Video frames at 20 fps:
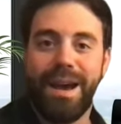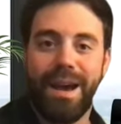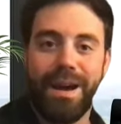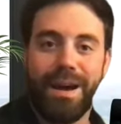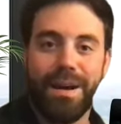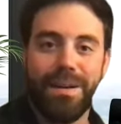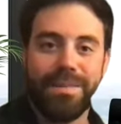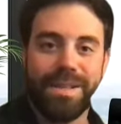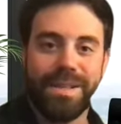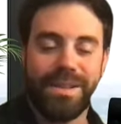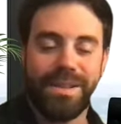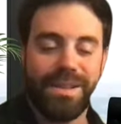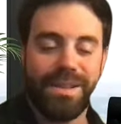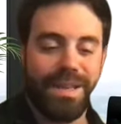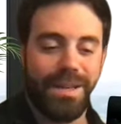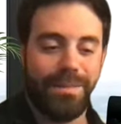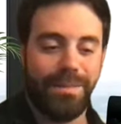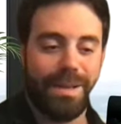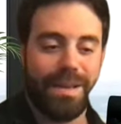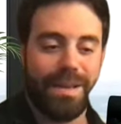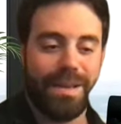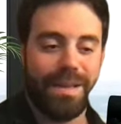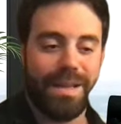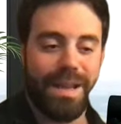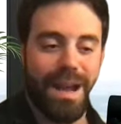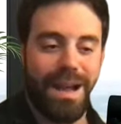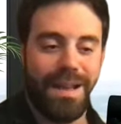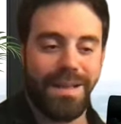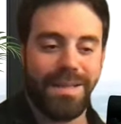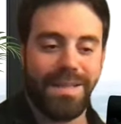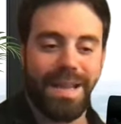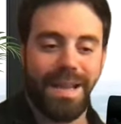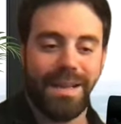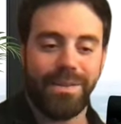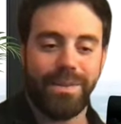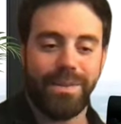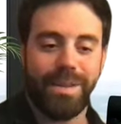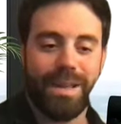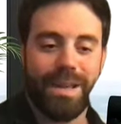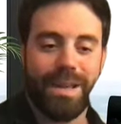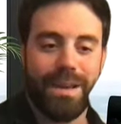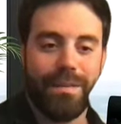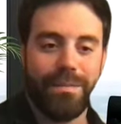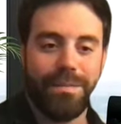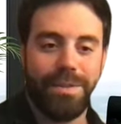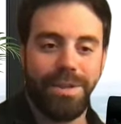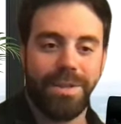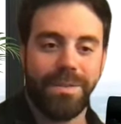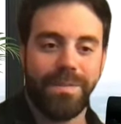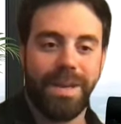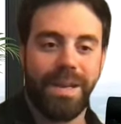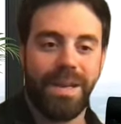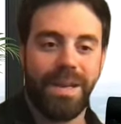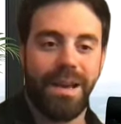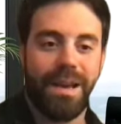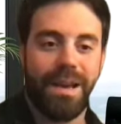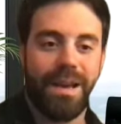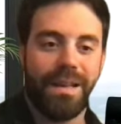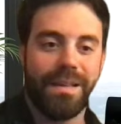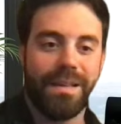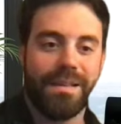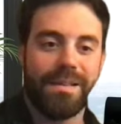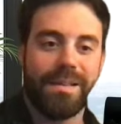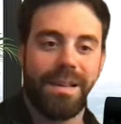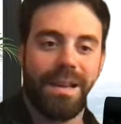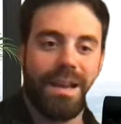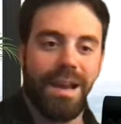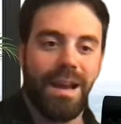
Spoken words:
still keep in contact with him just because